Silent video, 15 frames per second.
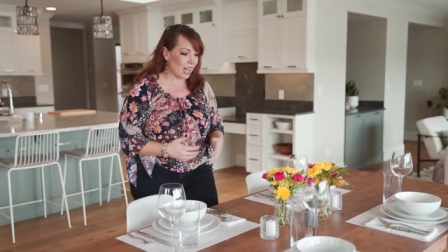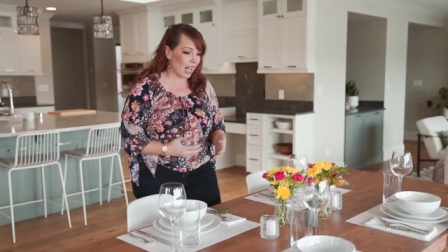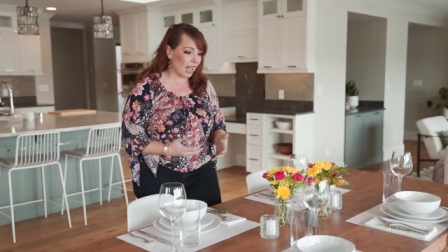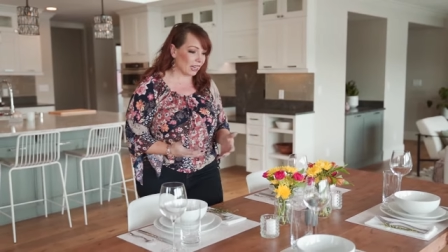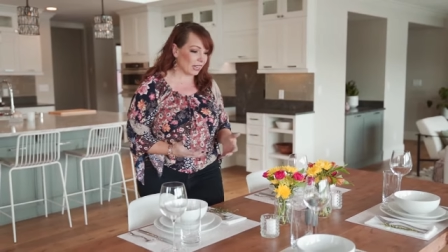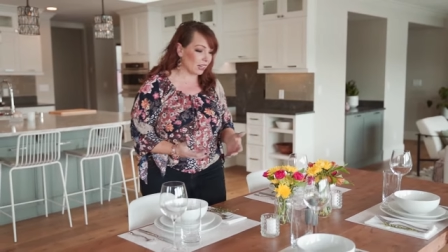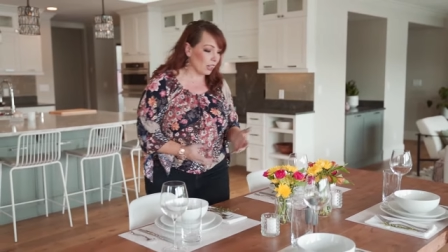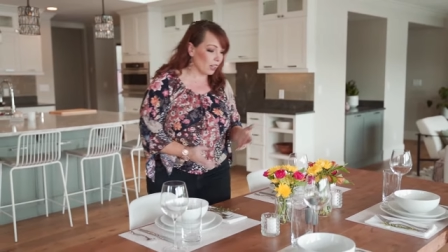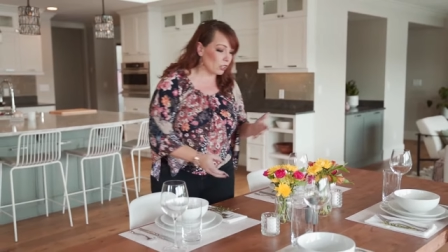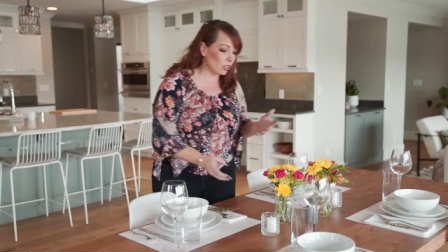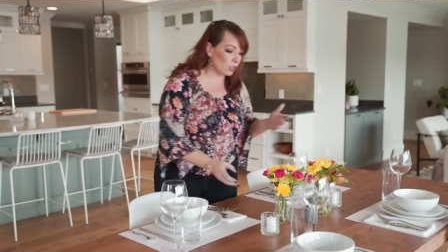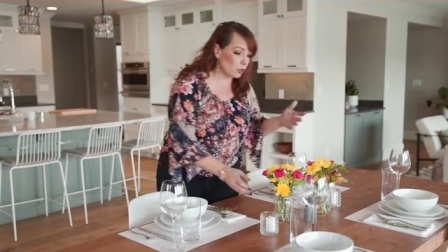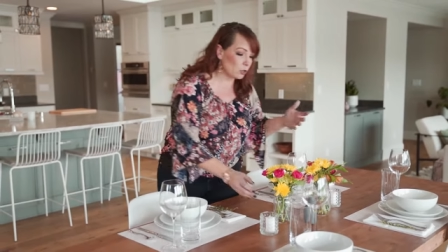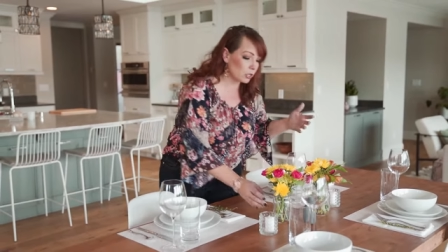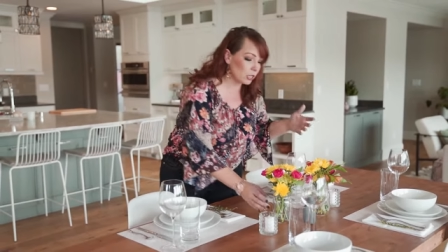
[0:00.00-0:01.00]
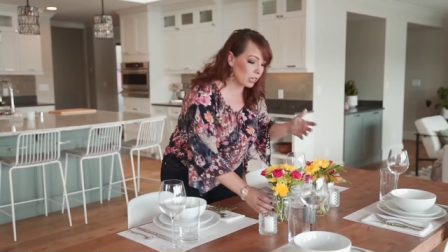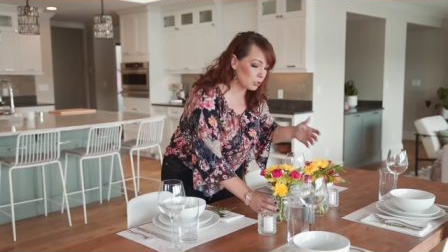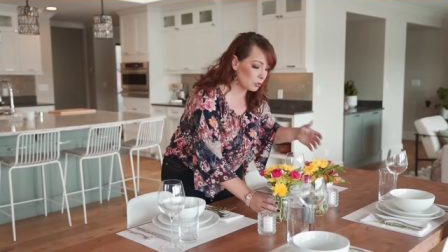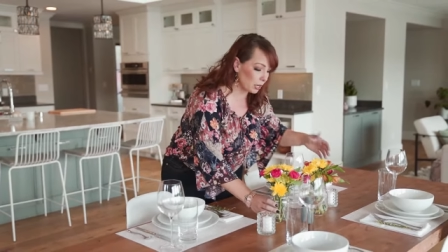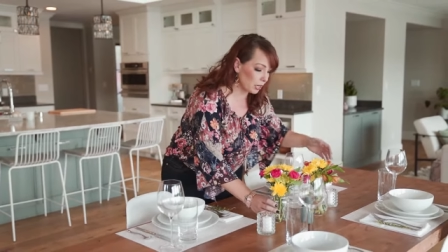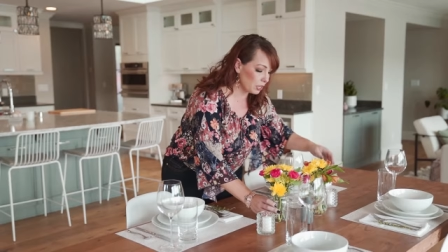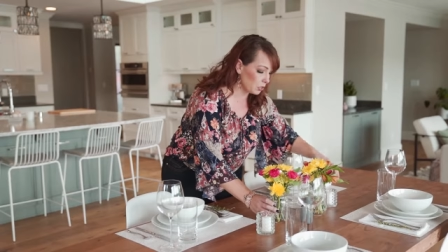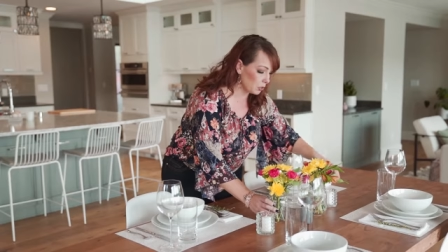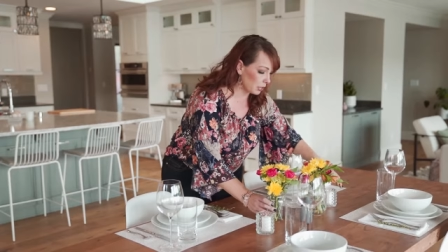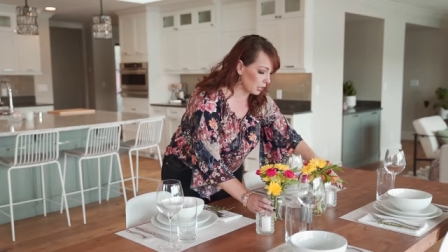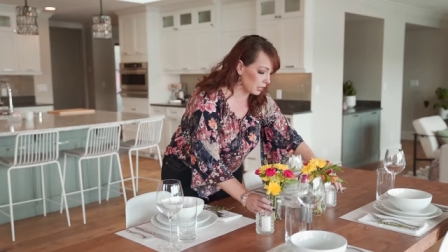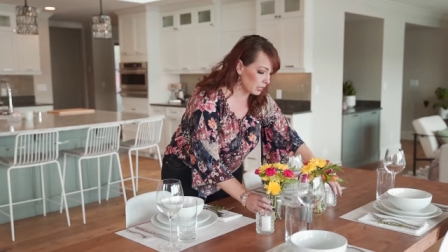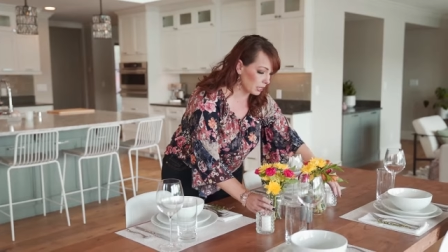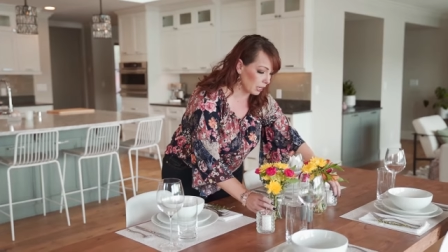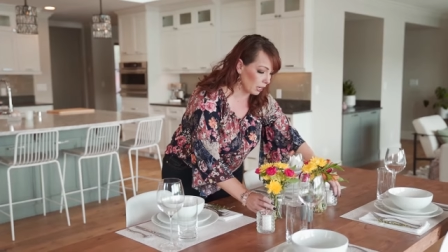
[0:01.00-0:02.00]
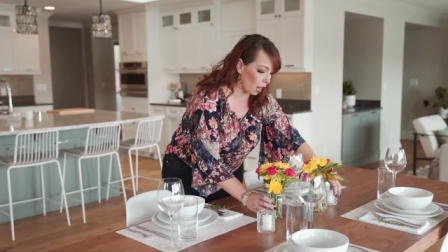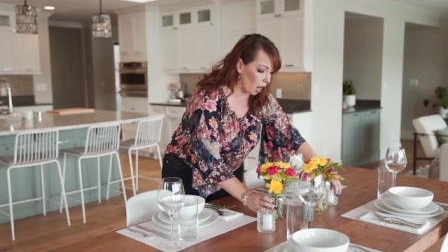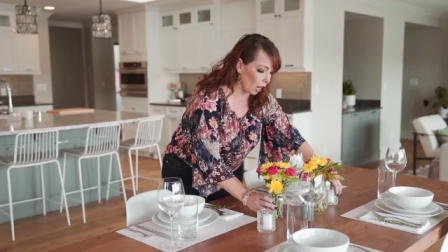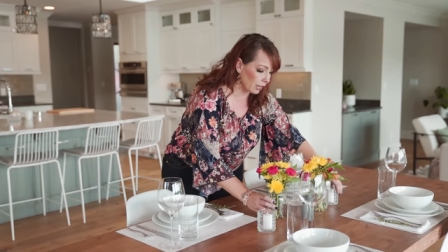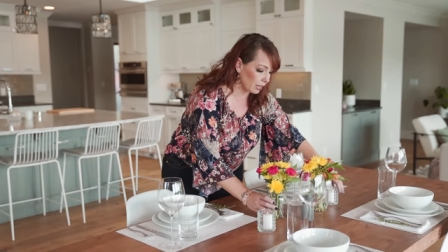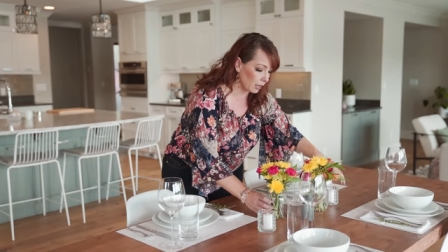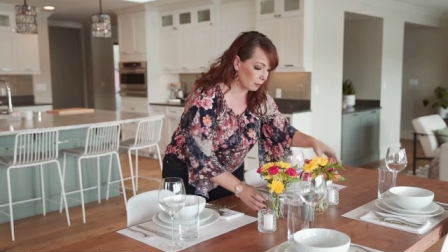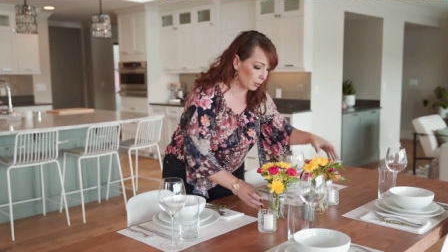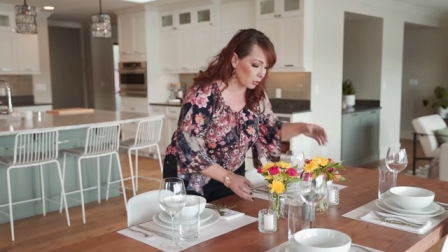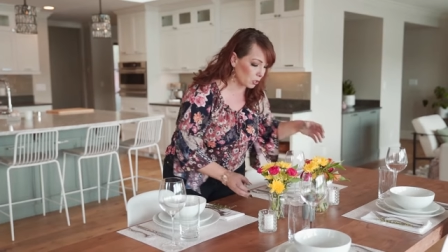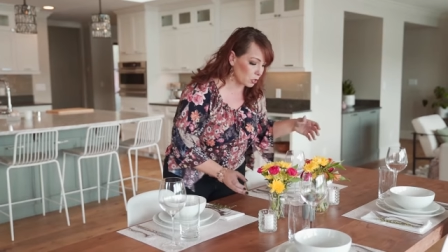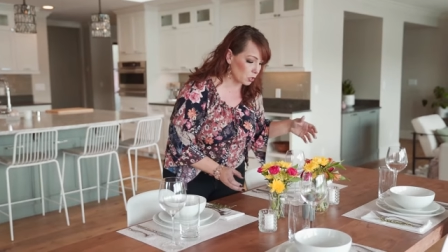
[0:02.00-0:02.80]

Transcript: And usually I try and do things in odd numbers.